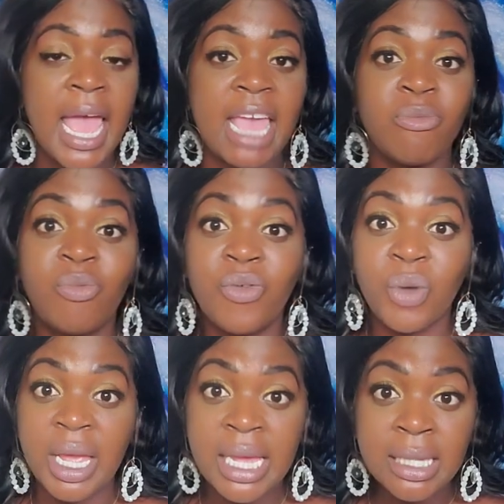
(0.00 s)
and
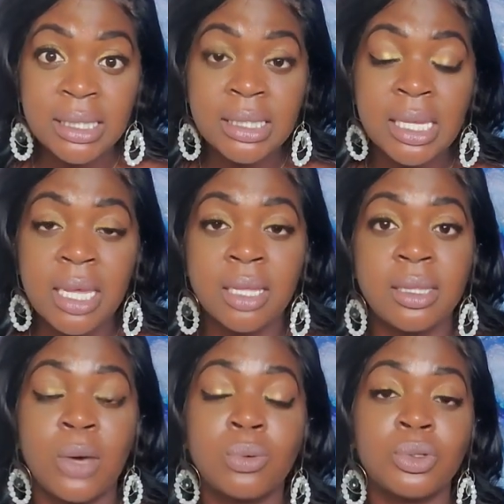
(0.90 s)
friends
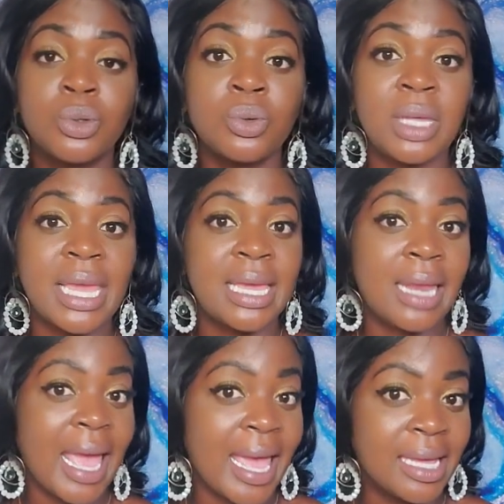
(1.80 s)
that will truly
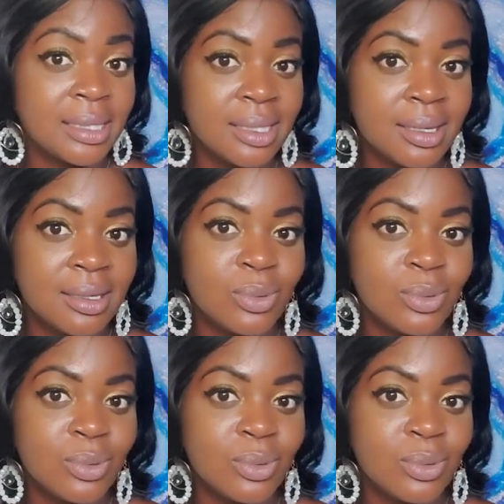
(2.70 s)
enhance us,